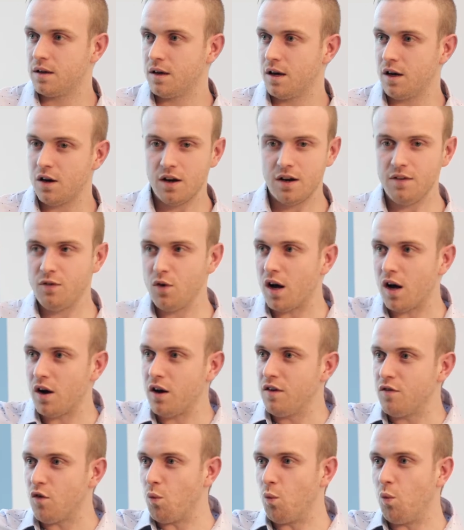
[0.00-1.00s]
I don't
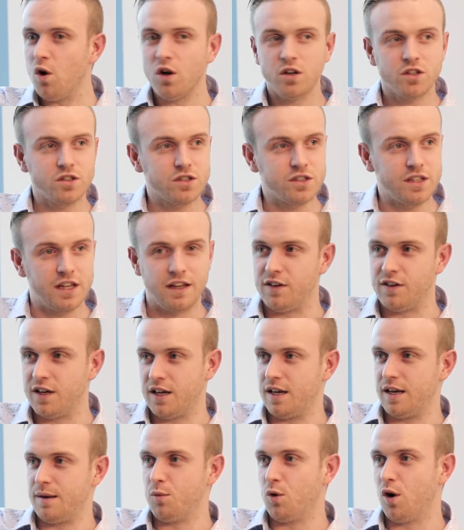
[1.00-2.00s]
even watch
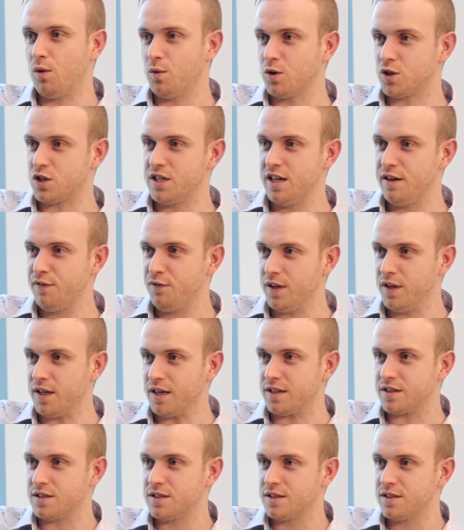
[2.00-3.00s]
TV anymore. I watch
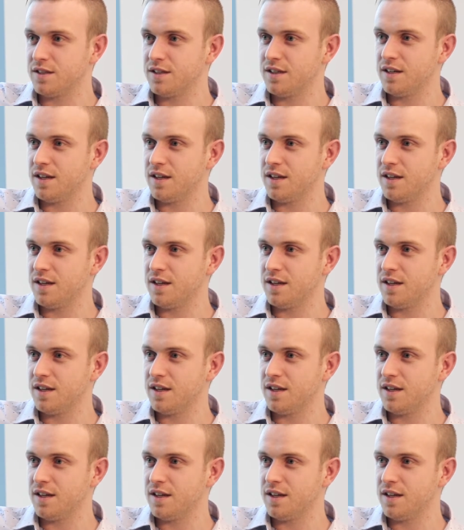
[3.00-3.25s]
Netflix.